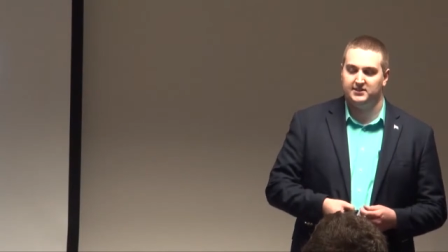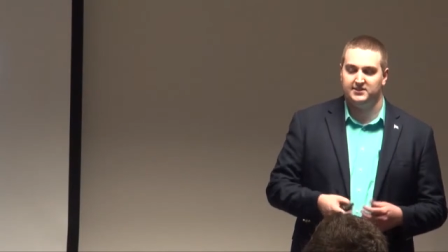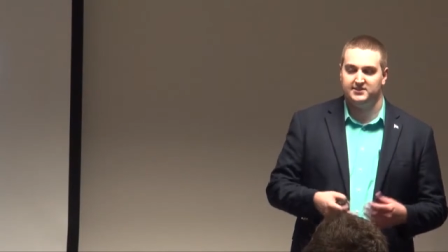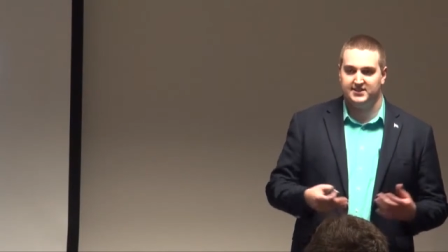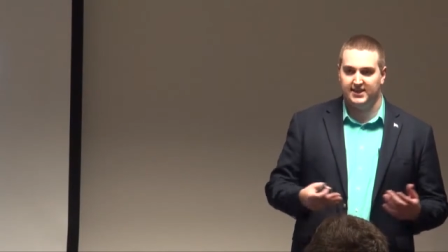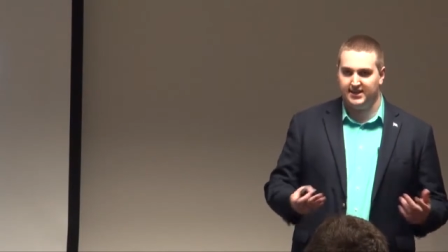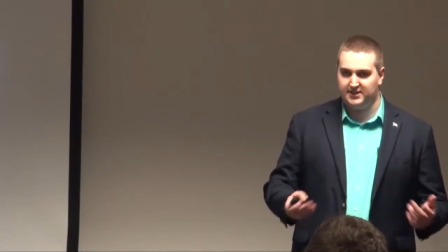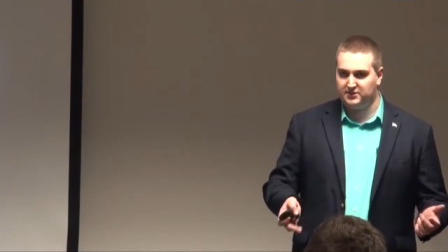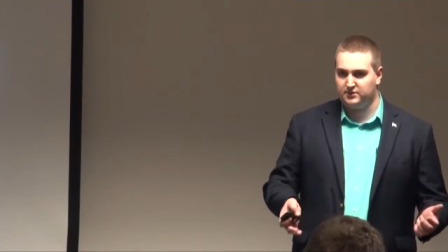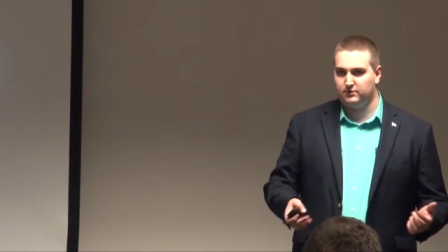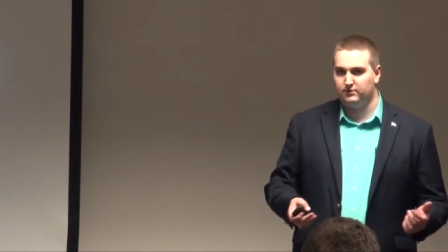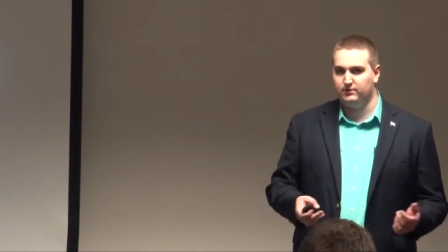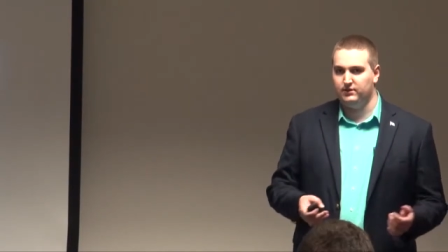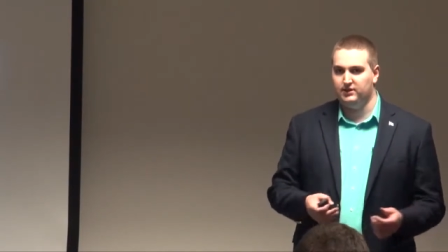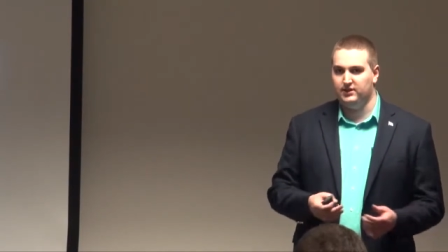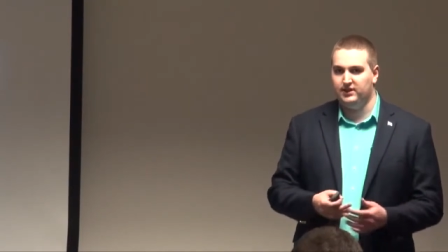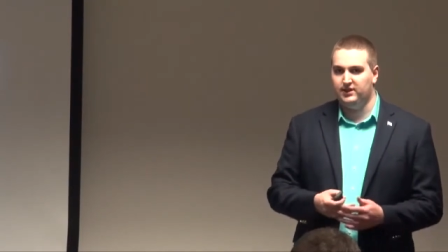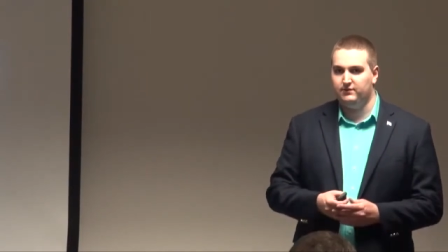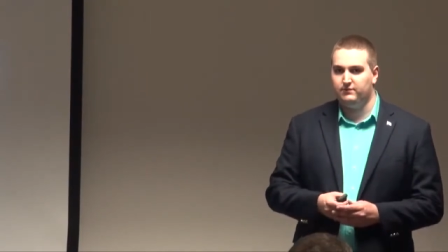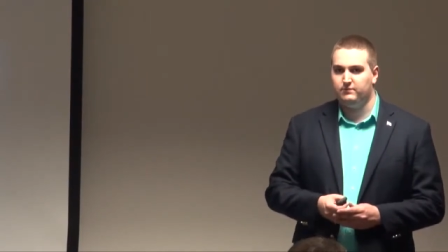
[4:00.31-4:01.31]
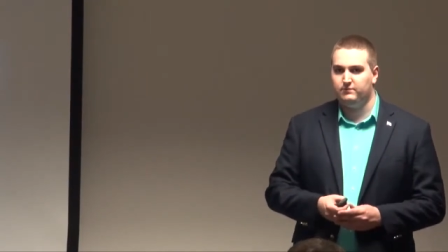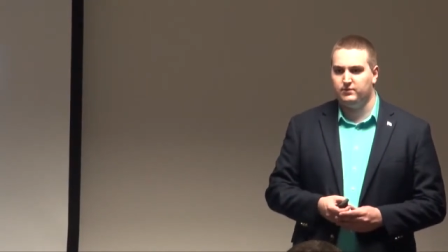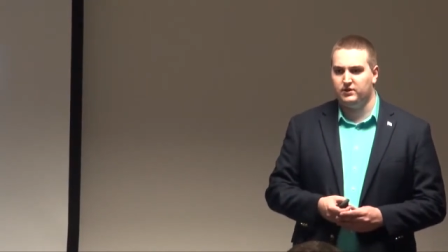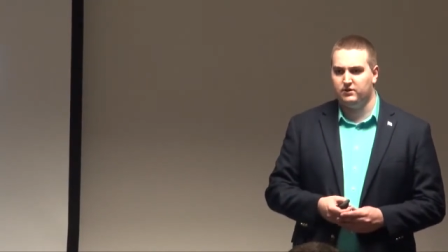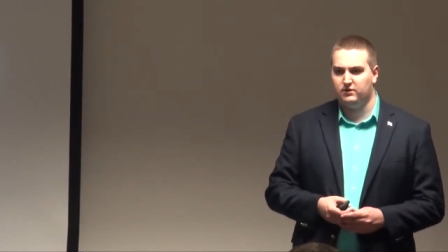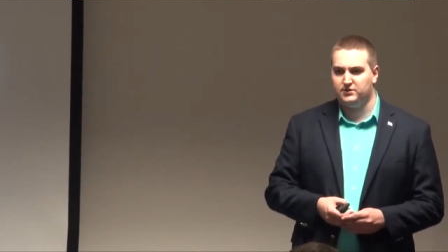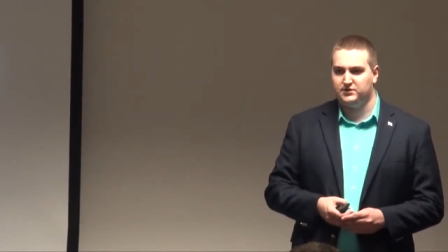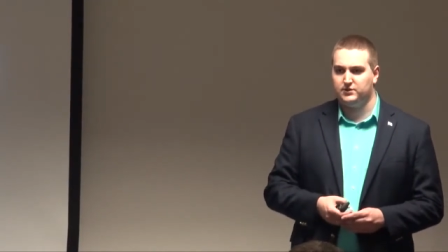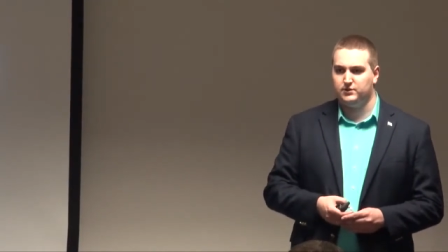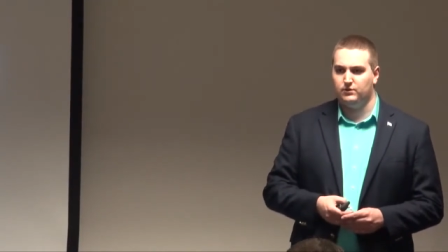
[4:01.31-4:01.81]
disaster relief, but
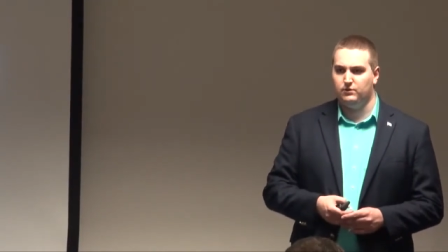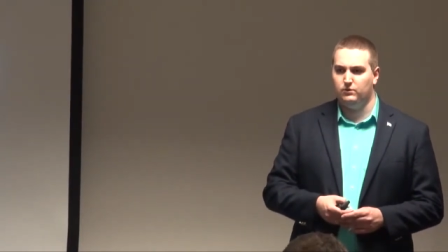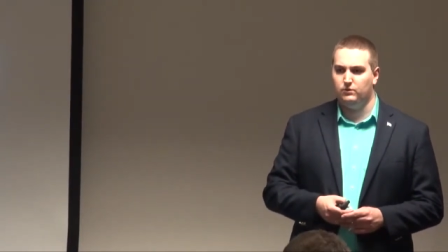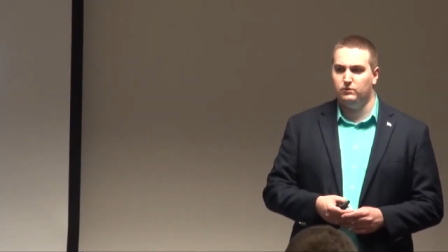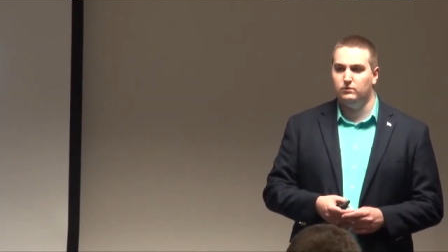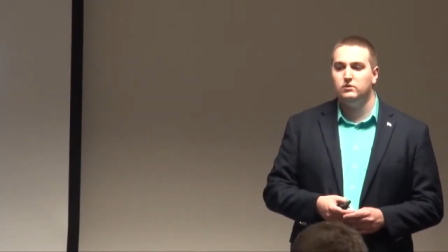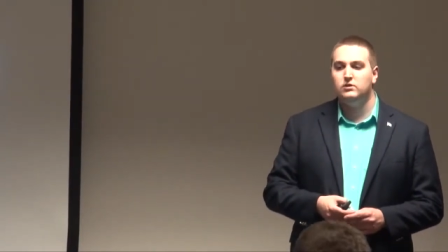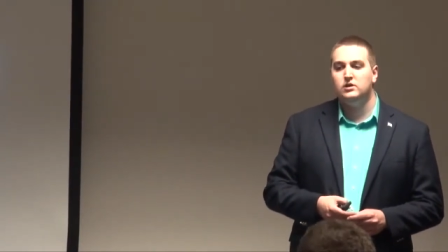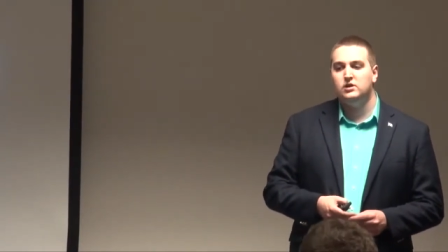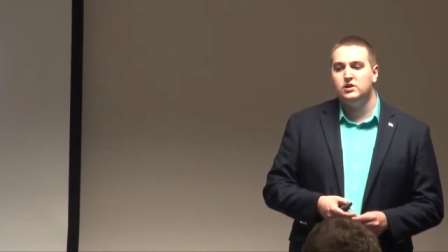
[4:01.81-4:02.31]
also